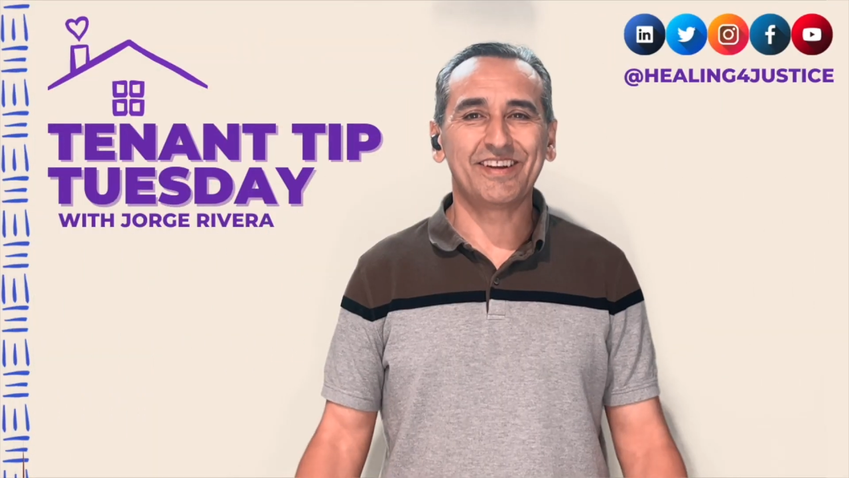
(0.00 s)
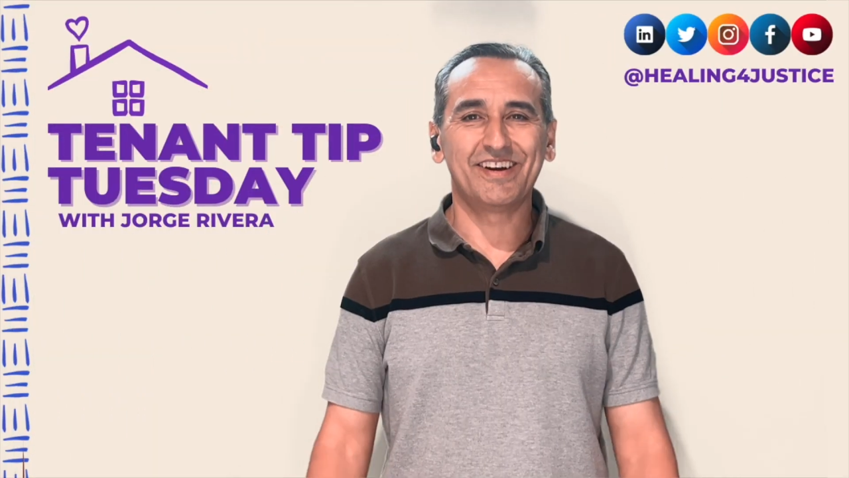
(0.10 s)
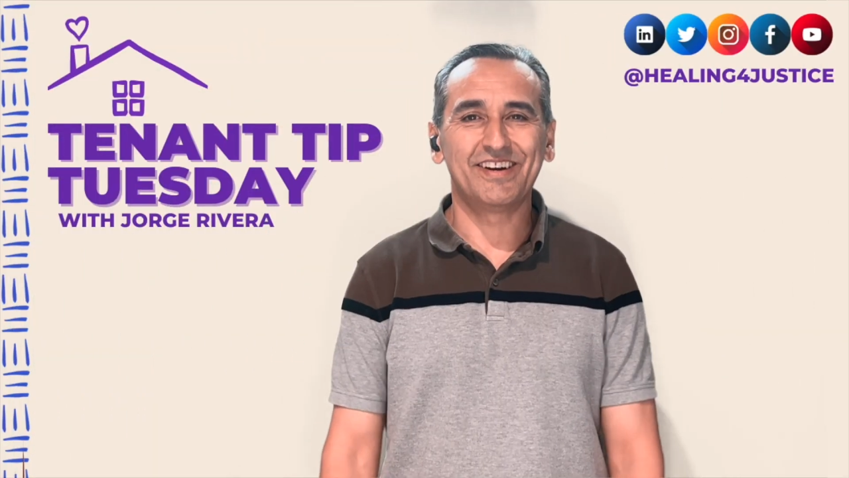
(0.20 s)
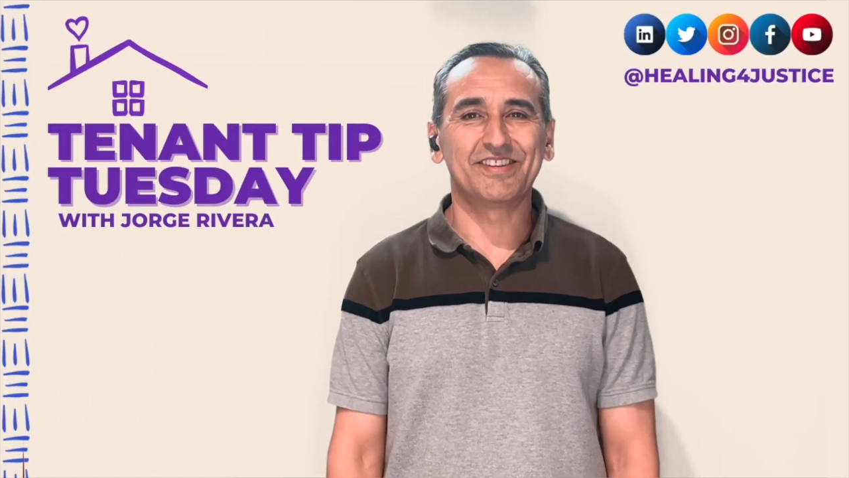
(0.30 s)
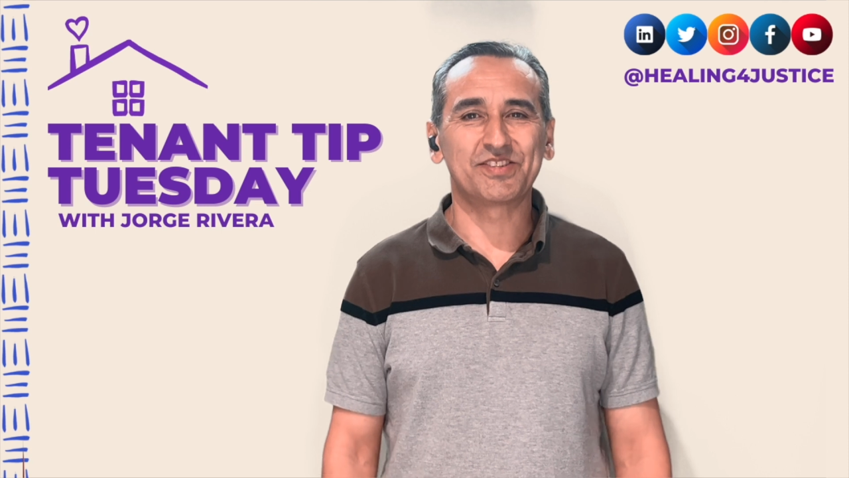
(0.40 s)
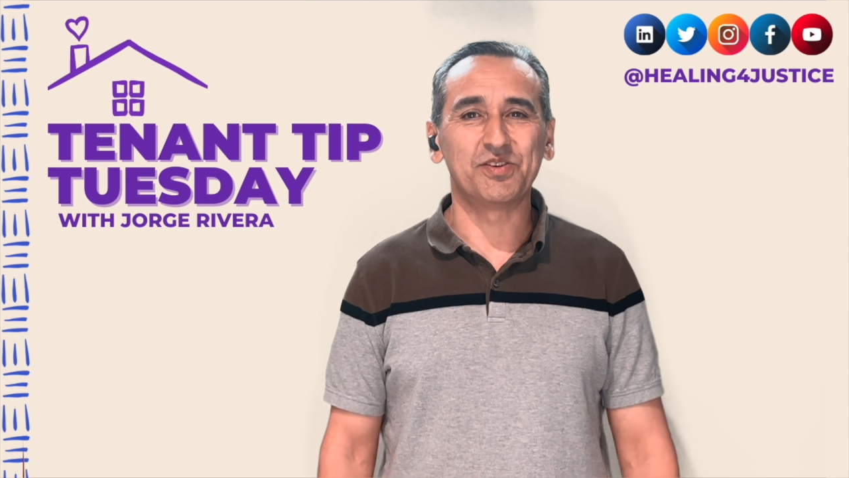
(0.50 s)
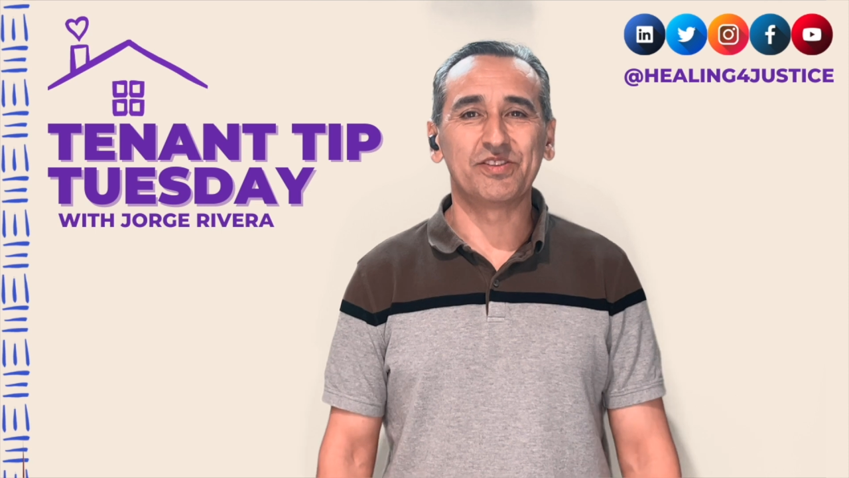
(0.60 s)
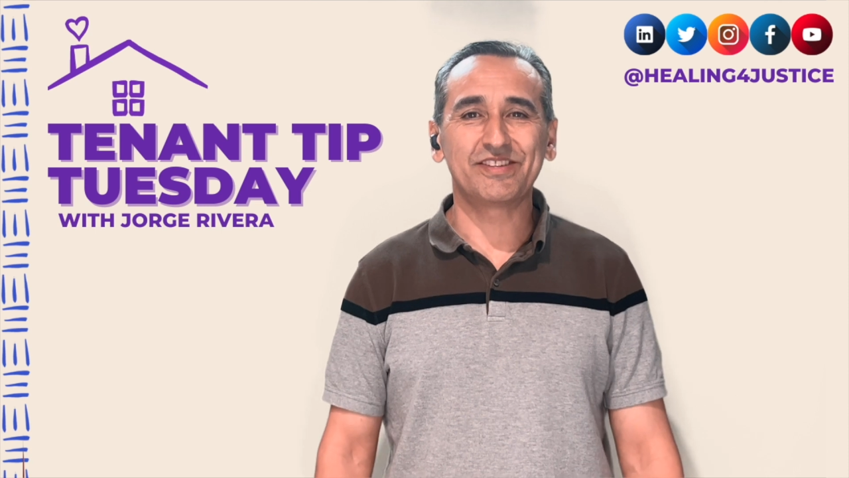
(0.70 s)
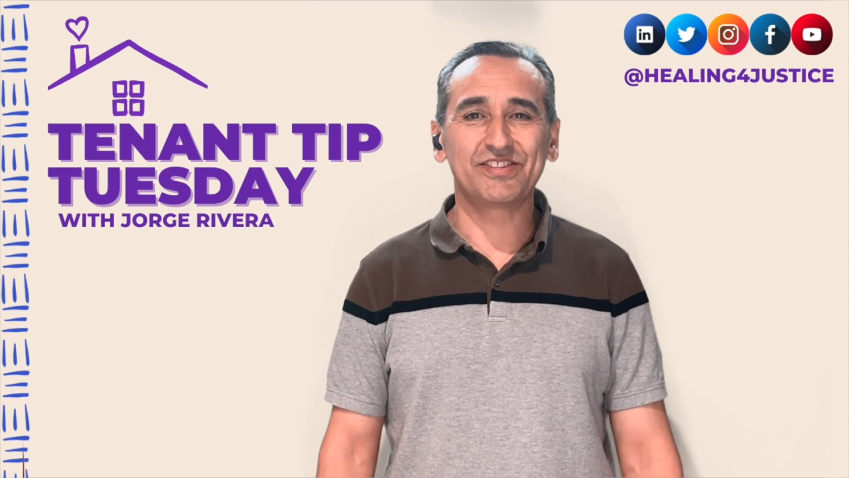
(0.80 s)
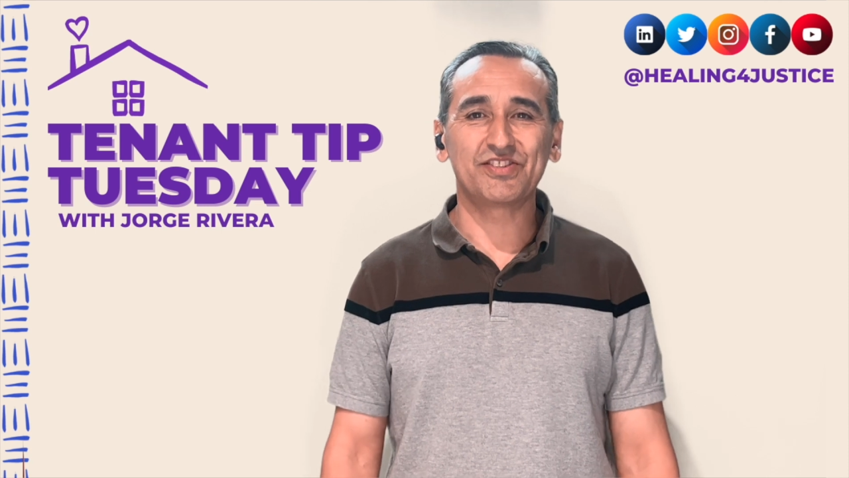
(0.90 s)
uh, so
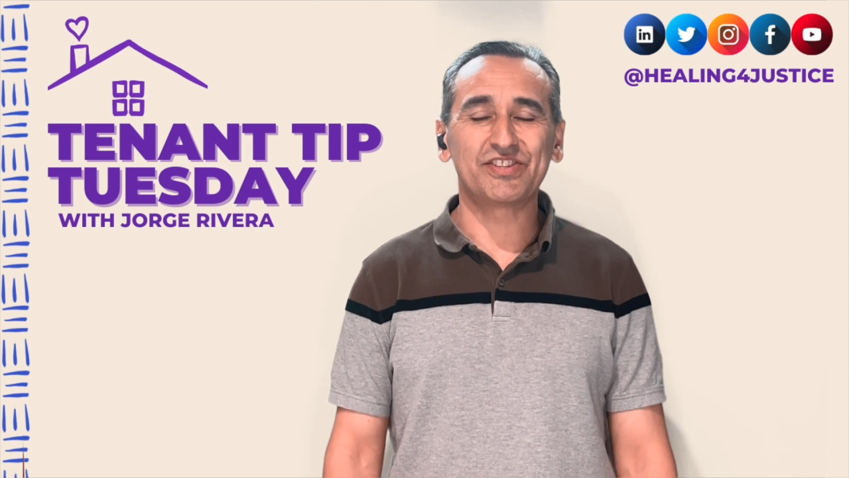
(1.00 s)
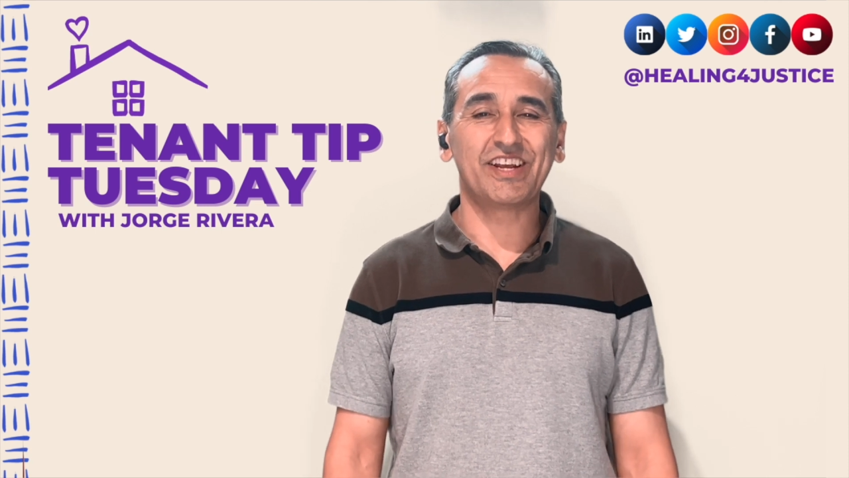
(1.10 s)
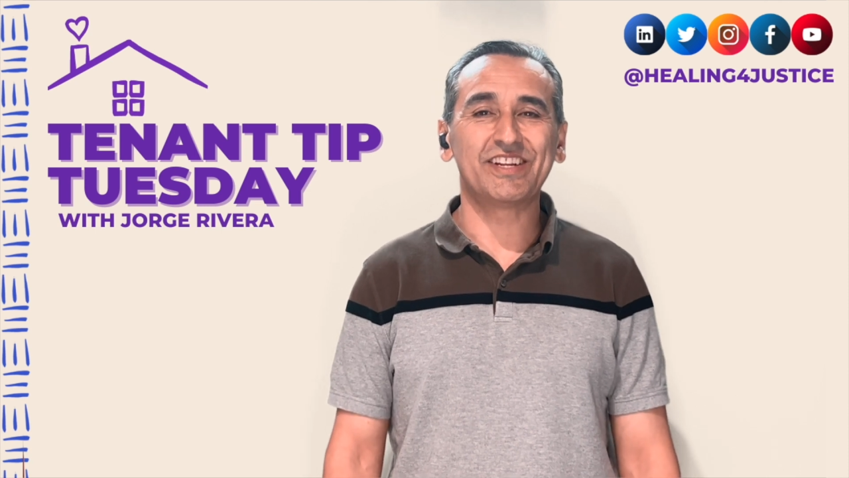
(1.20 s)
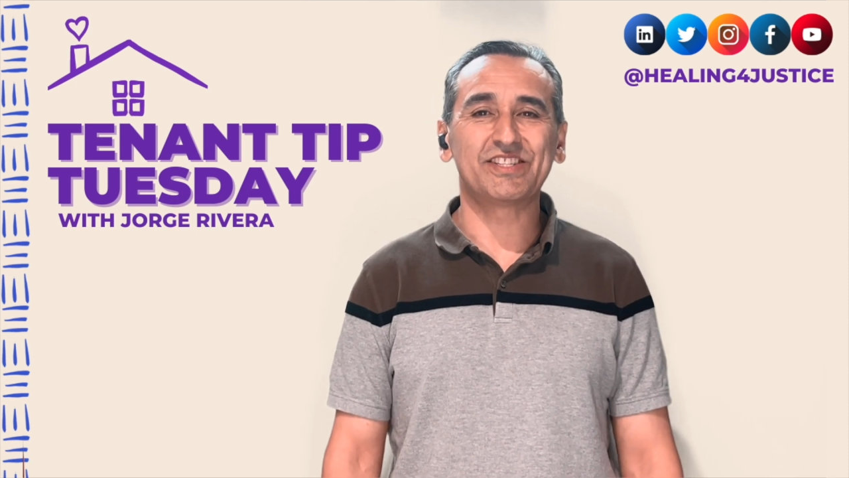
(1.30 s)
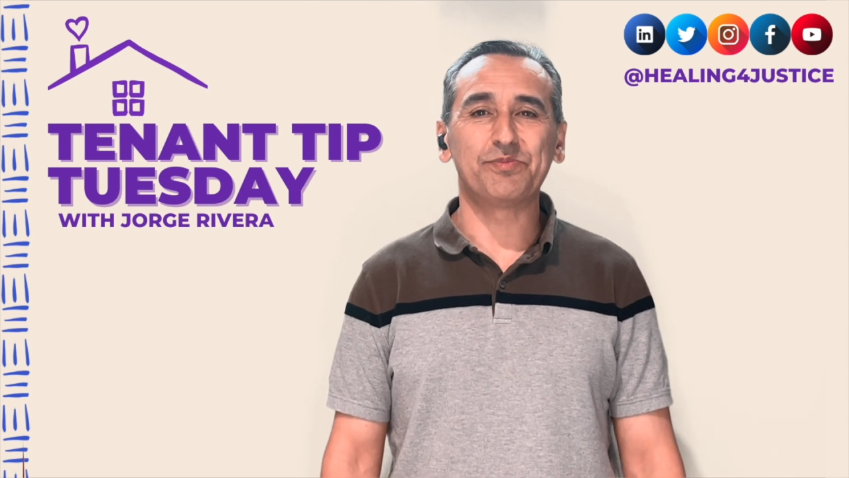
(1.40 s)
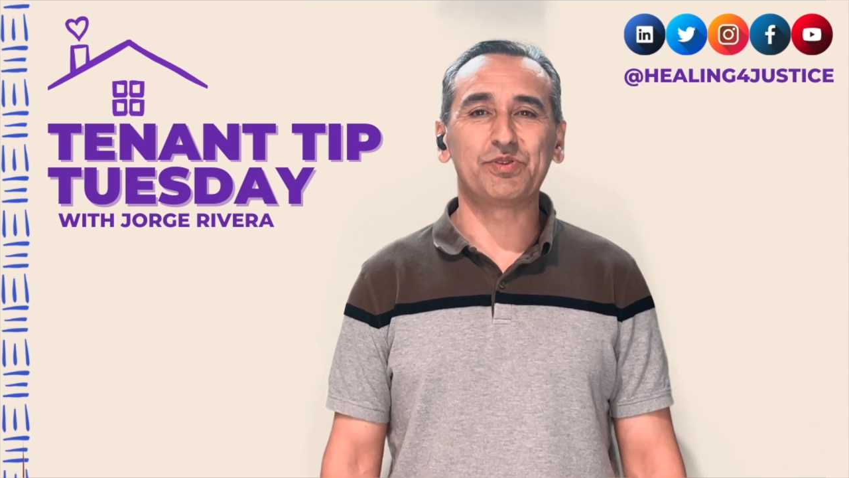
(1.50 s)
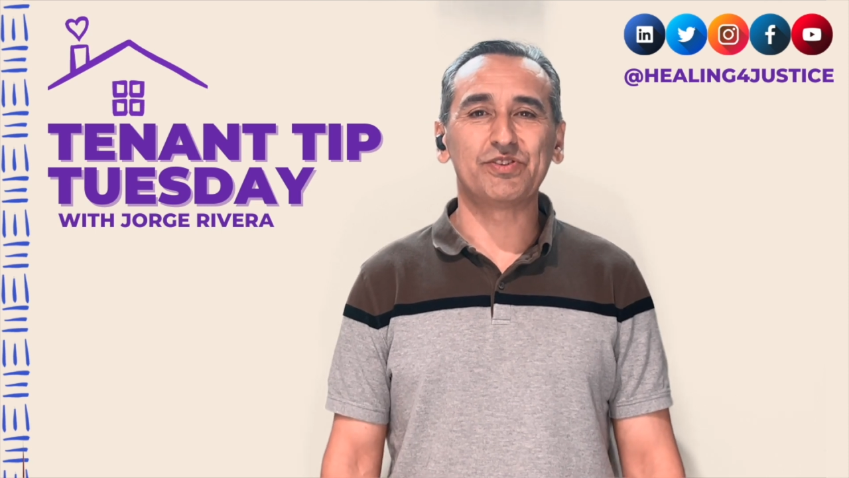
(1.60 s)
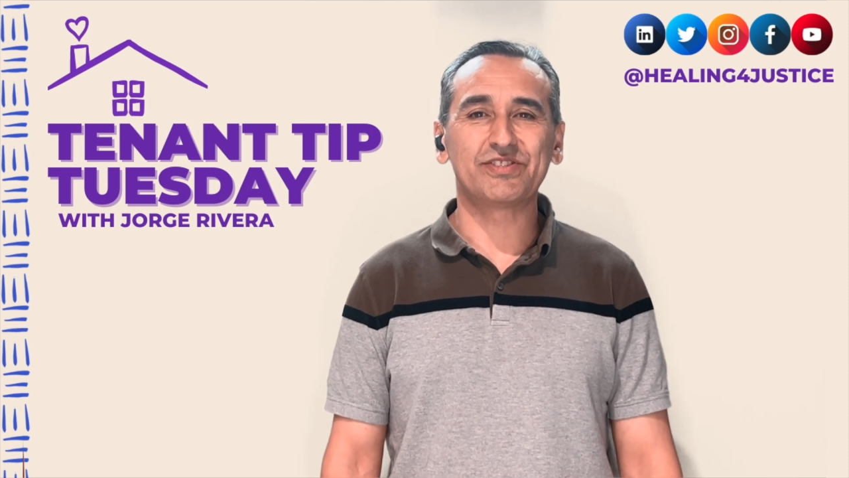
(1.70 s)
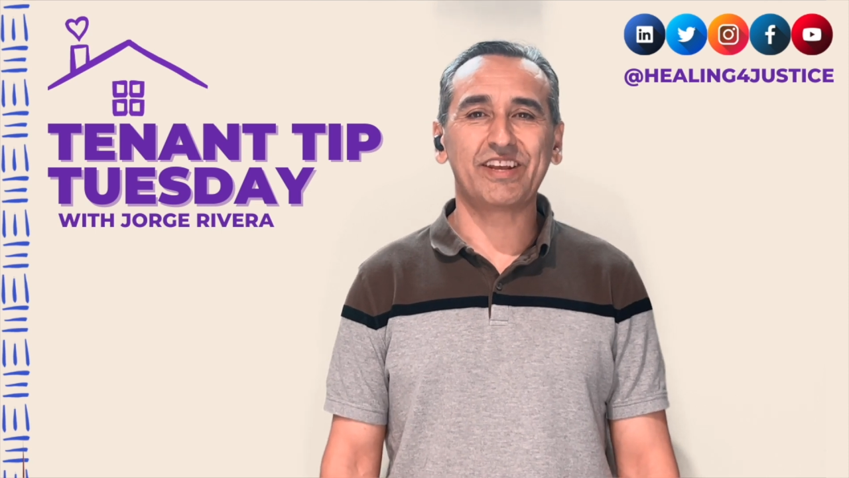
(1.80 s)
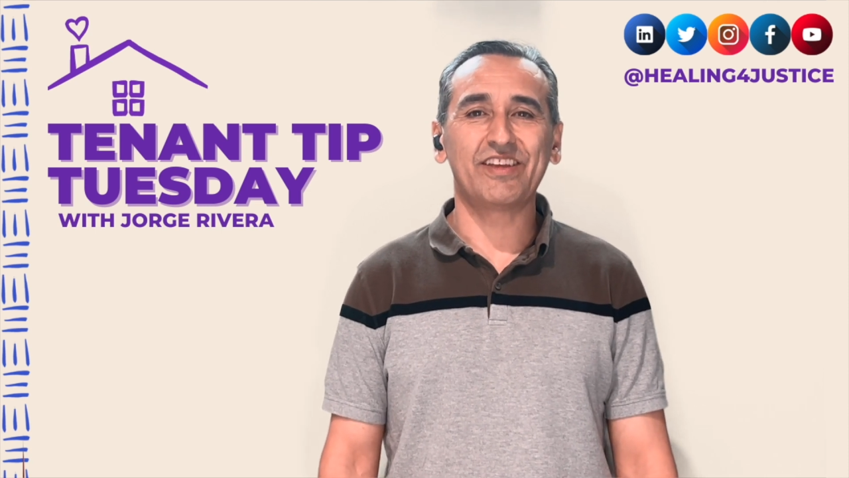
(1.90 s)
this is your Tenant Tip
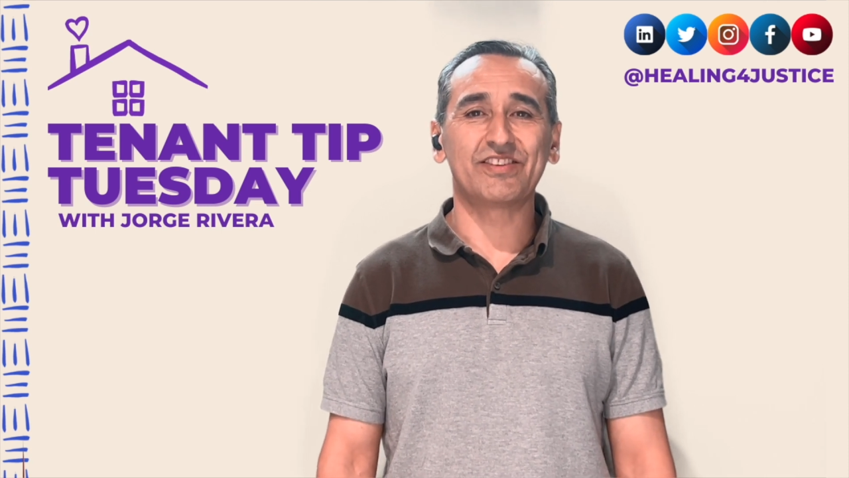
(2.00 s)
Tuesday.